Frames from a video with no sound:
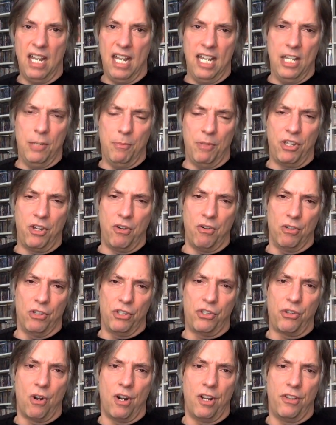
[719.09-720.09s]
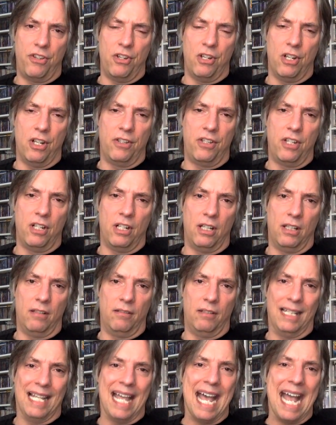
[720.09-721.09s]
his material started to to
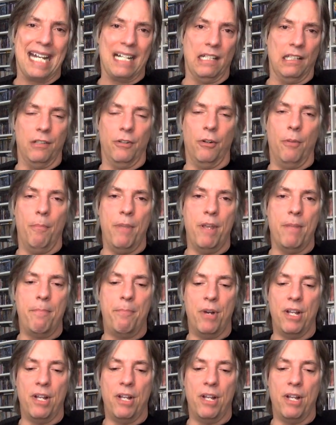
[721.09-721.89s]
lack a little bit.